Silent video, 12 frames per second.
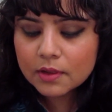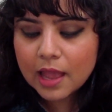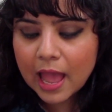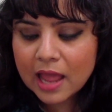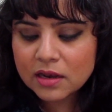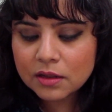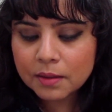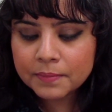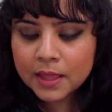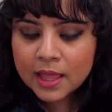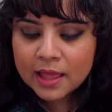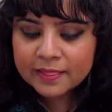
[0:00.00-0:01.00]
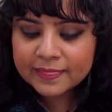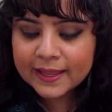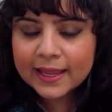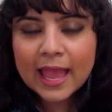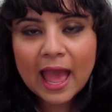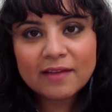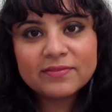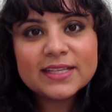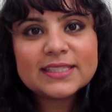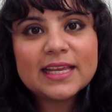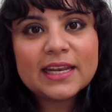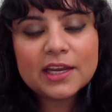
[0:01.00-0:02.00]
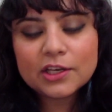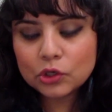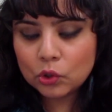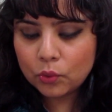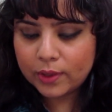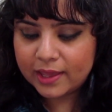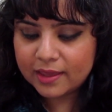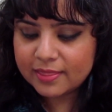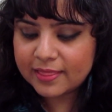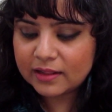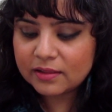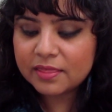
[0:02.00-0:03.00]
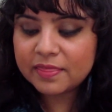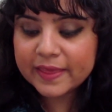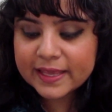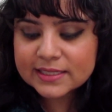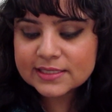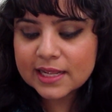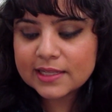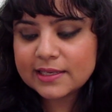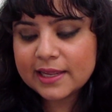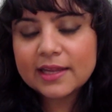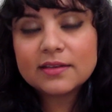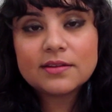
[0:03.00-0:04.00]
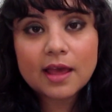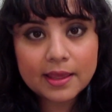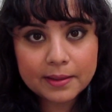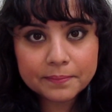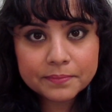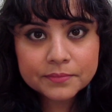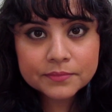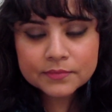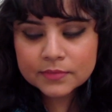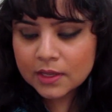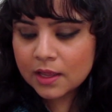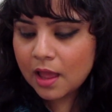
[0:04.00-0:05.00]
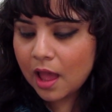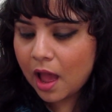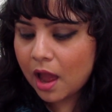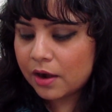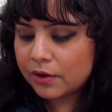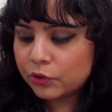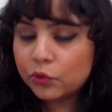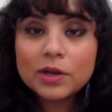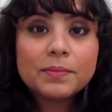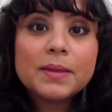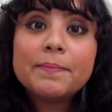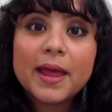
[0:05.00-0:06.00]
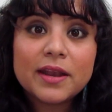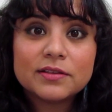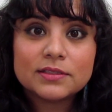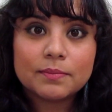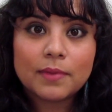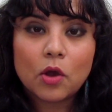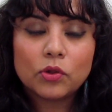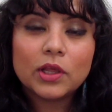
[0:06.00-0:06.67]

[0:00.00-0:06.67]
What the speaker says: And they have this innate knowing that things that take time are going to be better somehow.